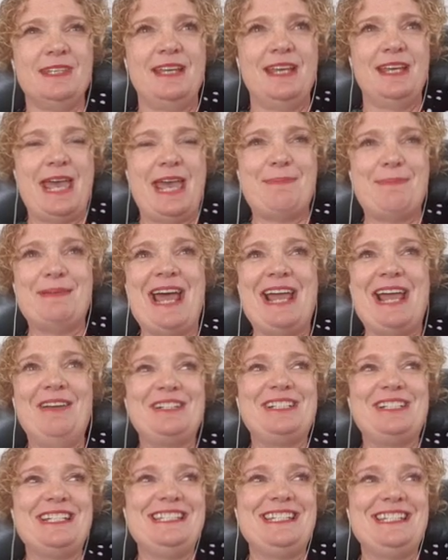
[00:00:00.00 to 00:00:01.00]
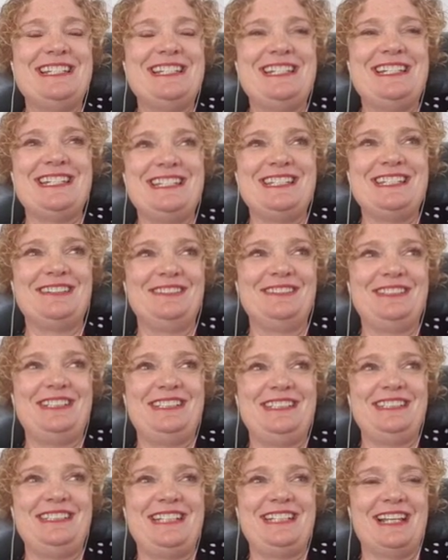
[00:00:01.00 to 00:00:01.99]
happen. Hey, look, just a logistical
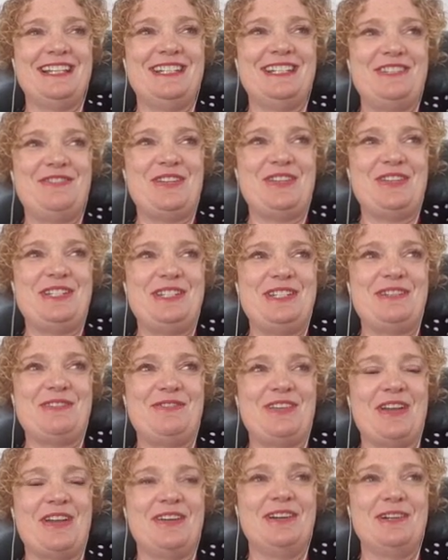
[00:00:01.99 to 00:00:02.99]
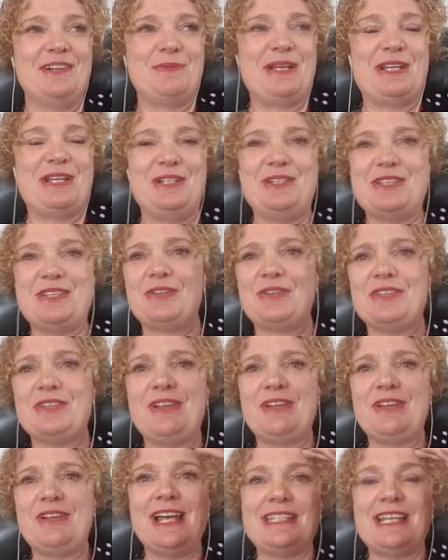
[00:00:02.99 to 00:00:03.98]
challenge first, Fiona, and we can do this on the
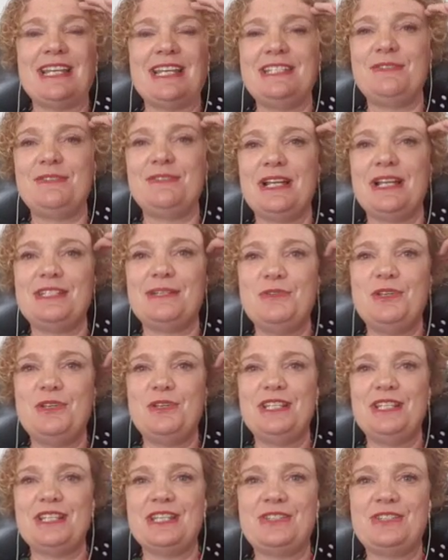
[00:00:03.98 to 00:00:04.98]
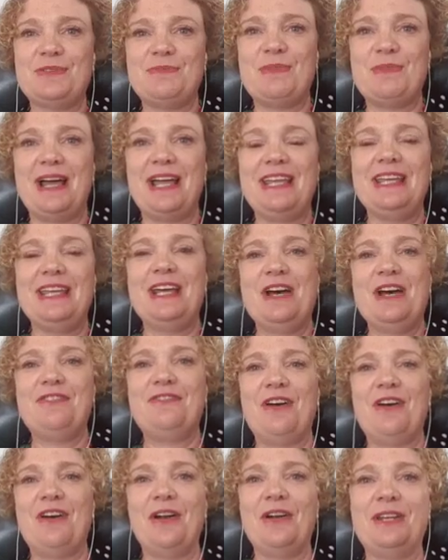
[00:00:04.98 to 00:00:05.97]
fly. As I just realised I'm using this on my
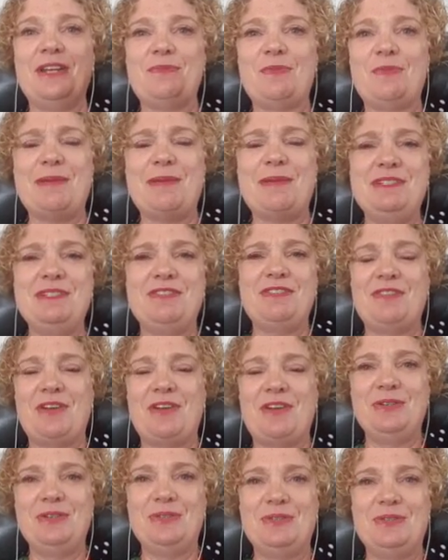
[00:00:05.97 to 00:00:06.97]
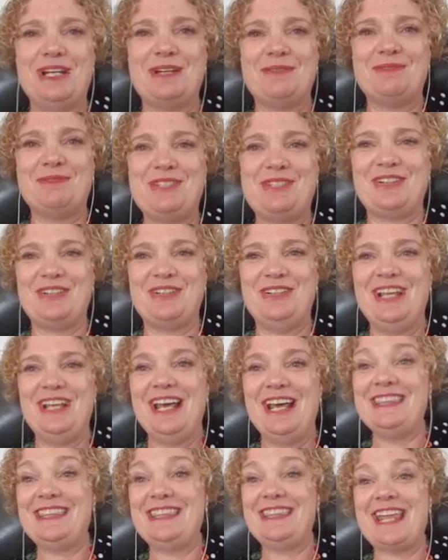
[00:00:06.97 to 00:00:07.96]
phone. What happens if a phone call comes through?
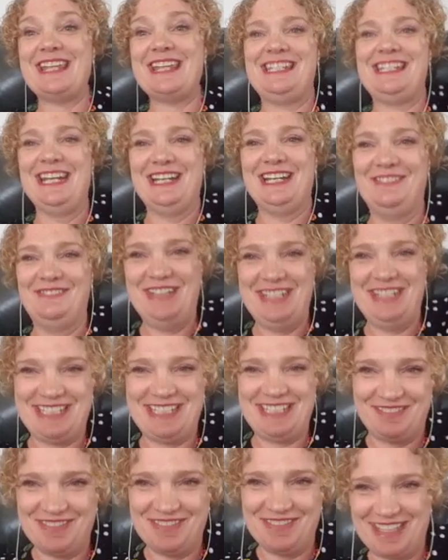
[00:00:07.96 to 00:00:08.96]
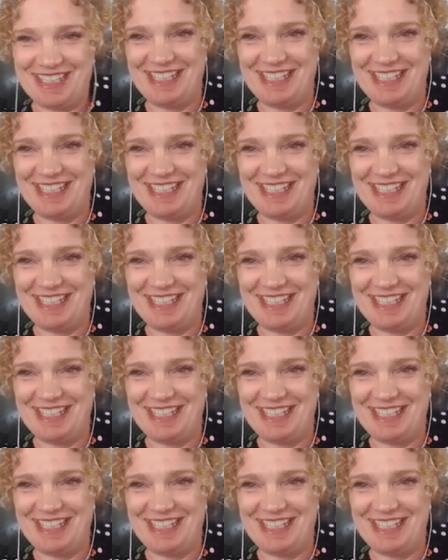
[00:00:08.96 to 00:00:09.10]
That's going to be something.